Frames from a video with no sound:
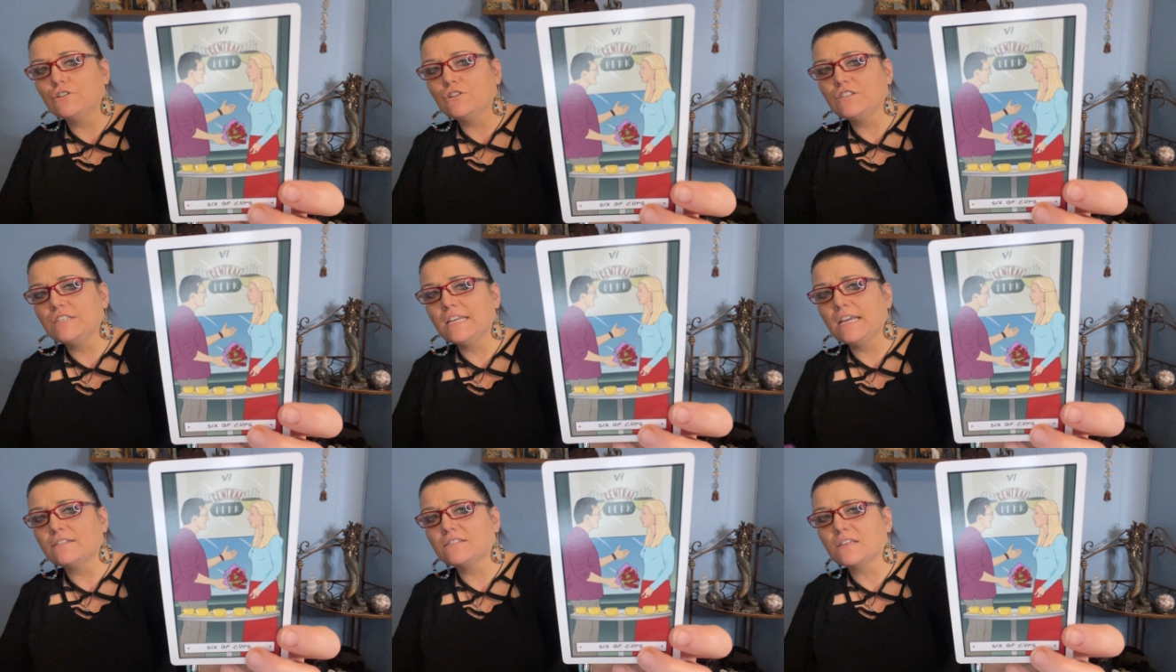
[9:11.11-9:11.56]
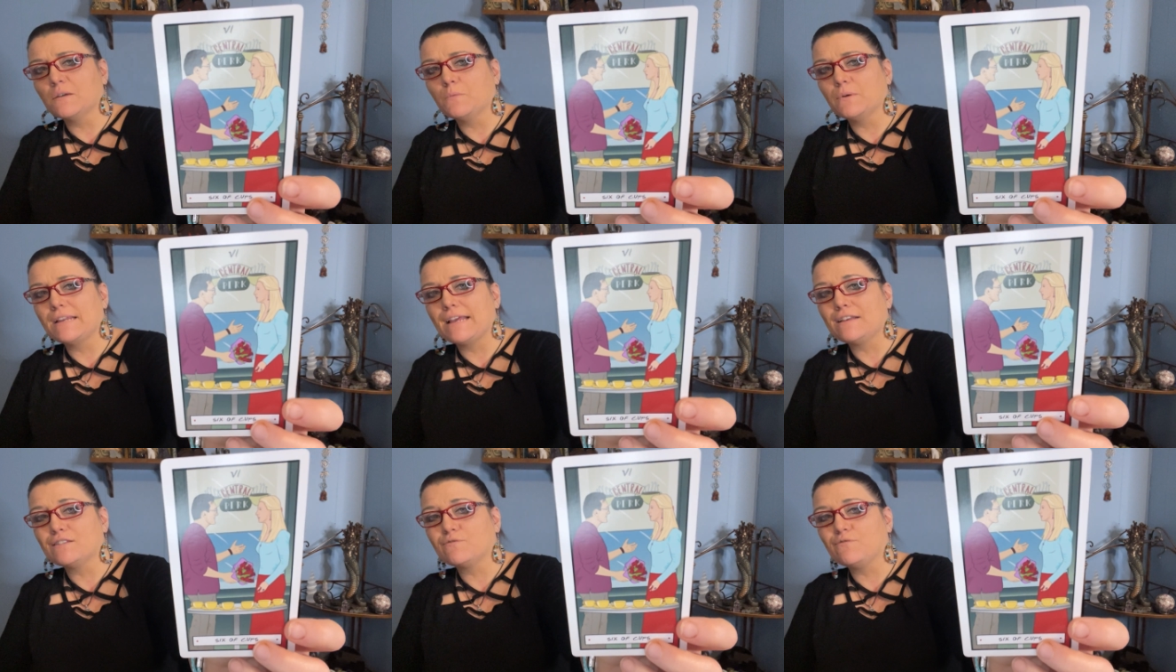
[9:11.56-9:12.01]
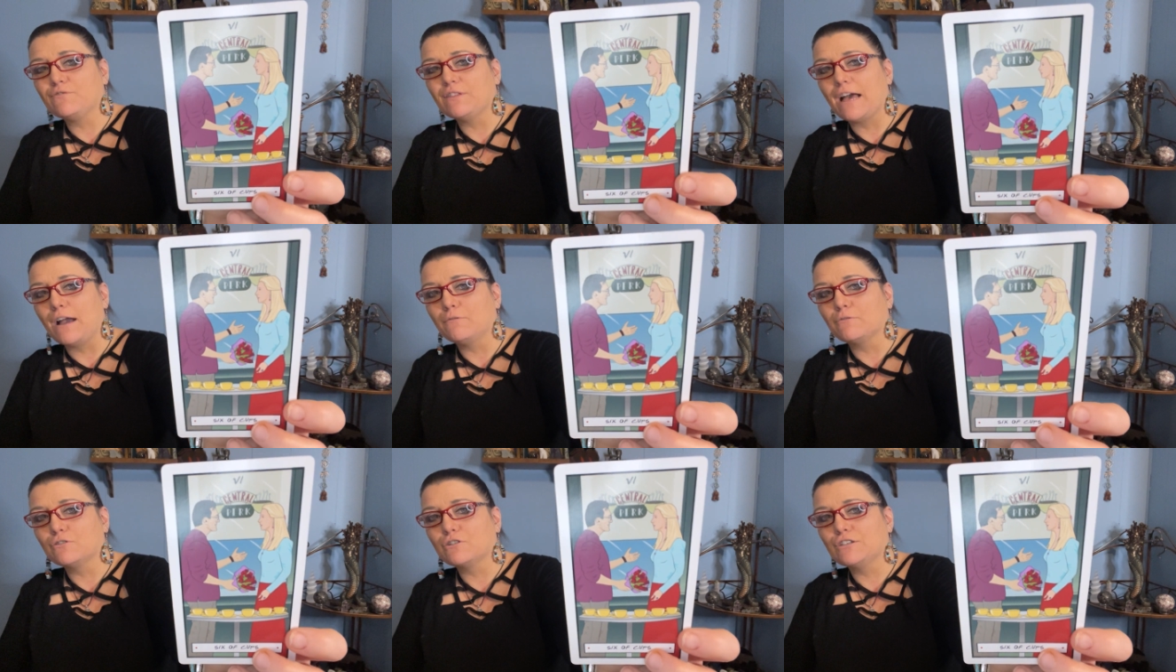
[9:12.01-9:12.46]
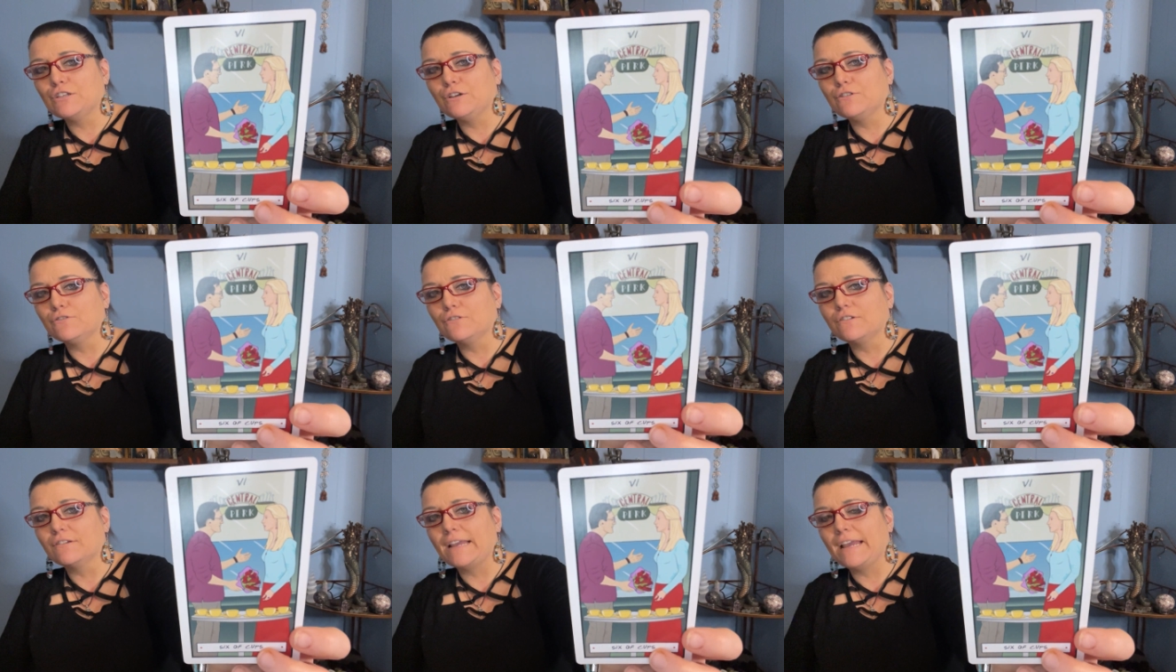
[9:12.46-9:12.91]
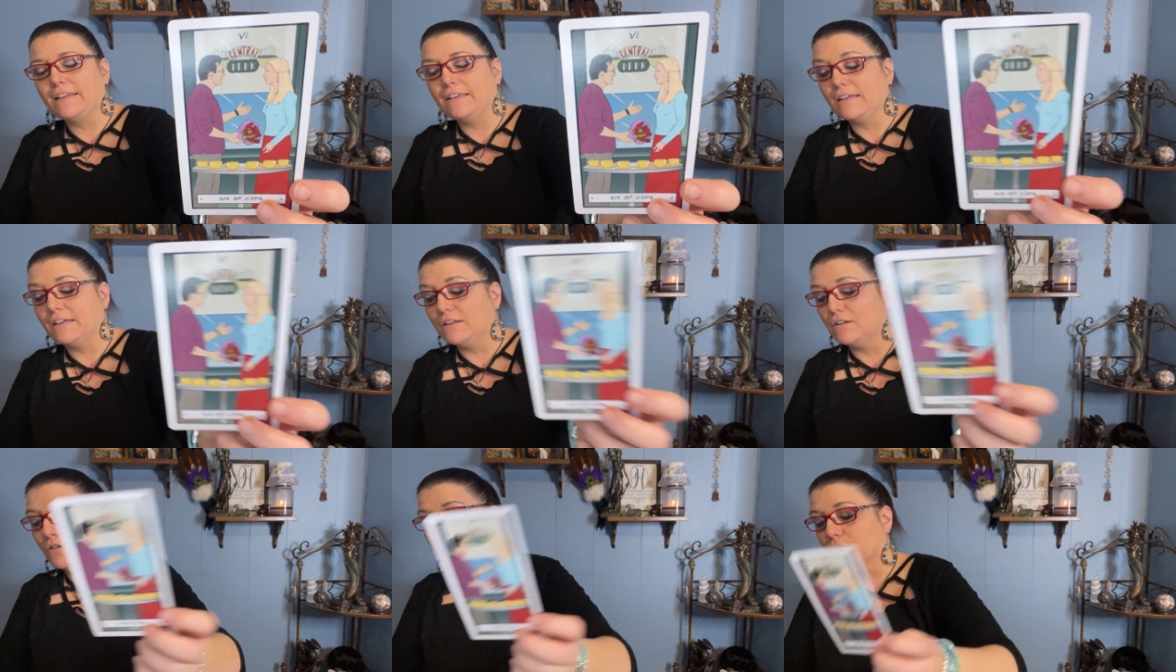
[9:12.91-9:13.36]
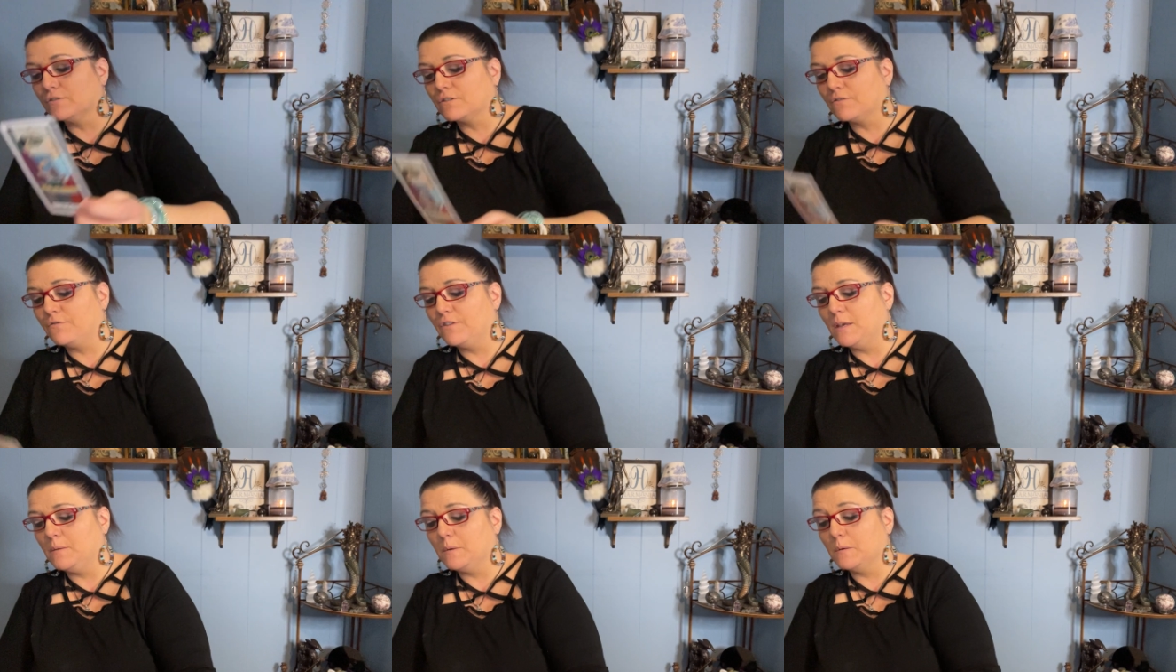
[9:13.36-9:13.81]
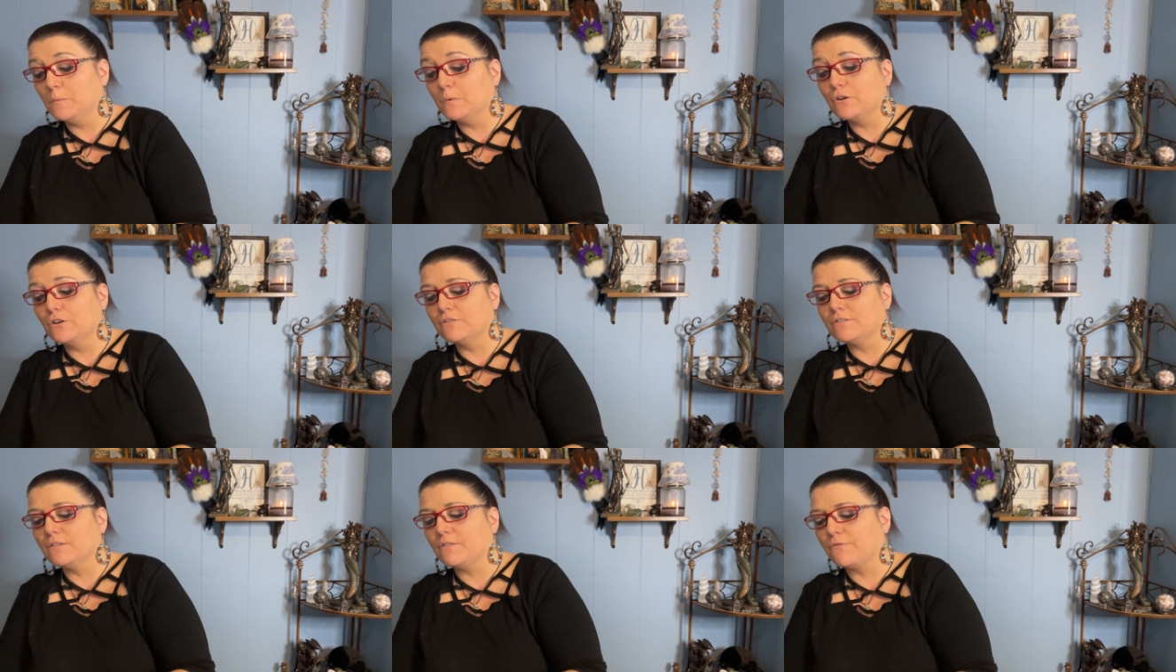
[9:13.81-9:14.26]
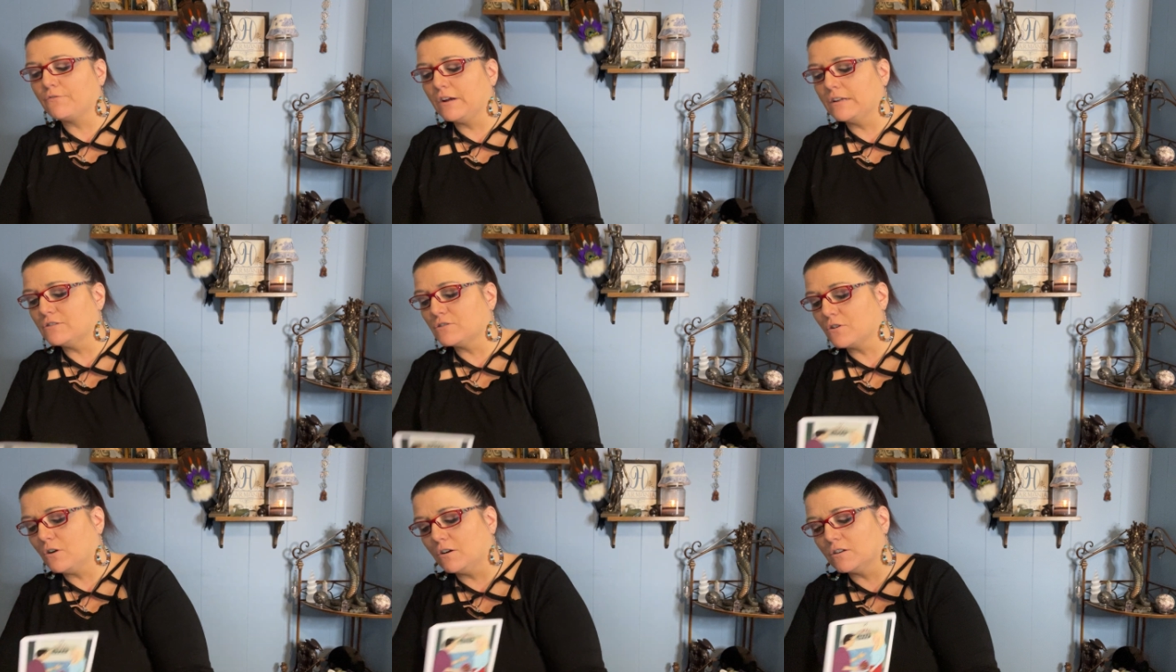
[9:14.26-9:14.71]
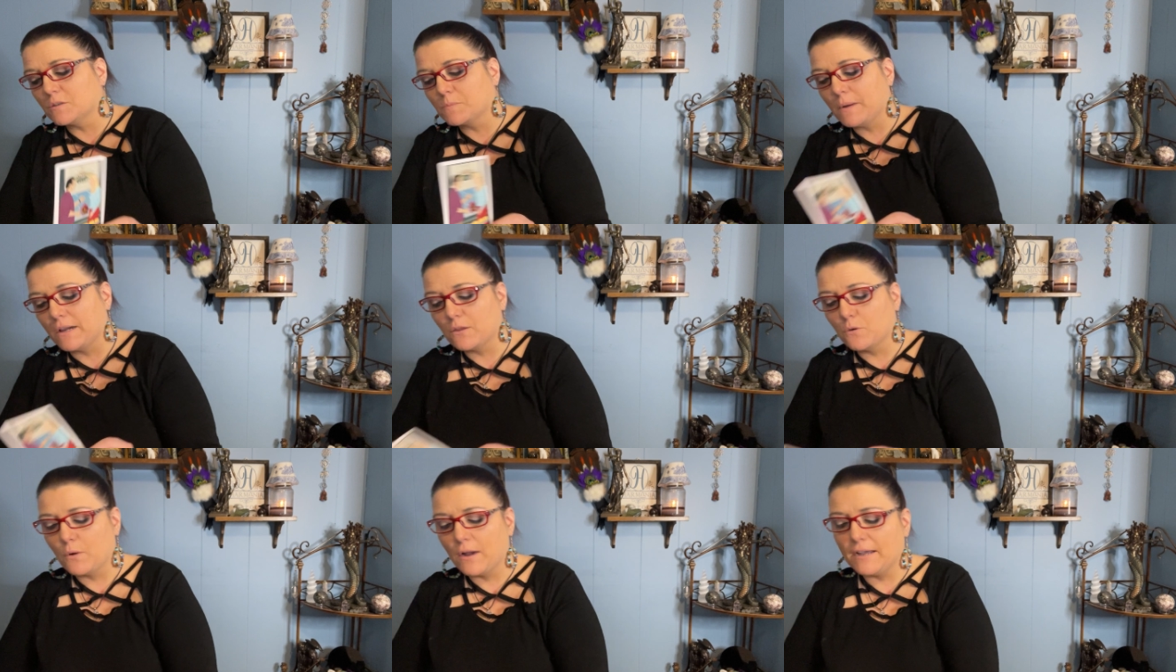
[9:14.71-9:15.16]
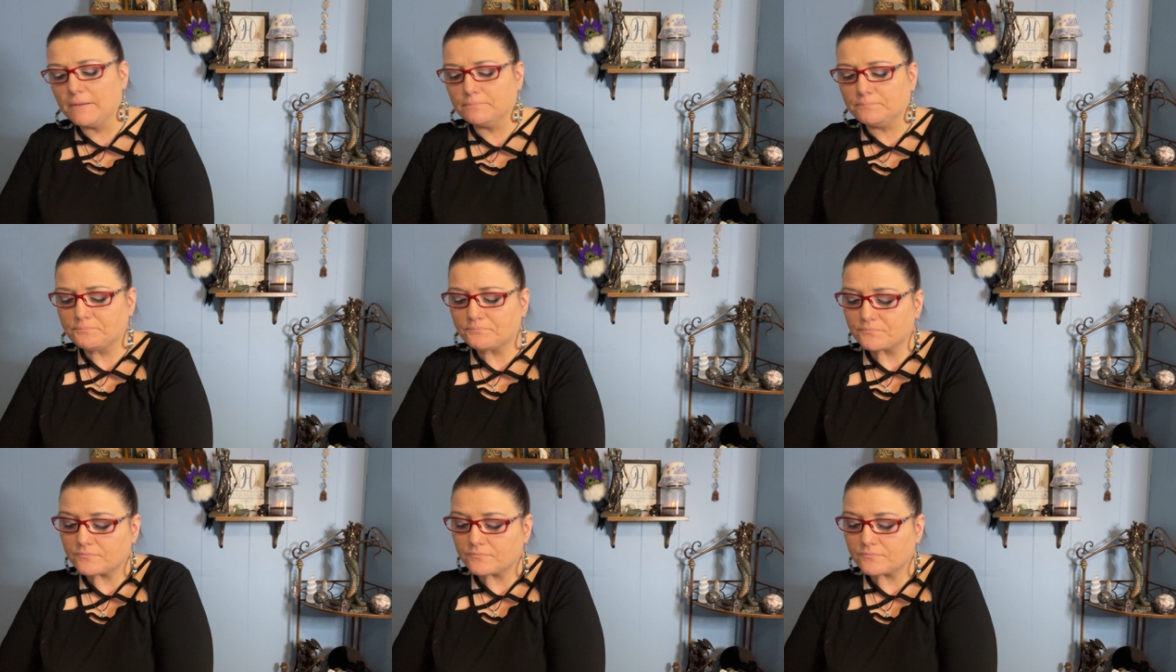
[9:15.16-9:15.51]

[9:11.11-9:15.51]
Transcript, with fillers: You see how someone has flowers here and they're handing it over to Phoebe. We're using the friends cards, by the way.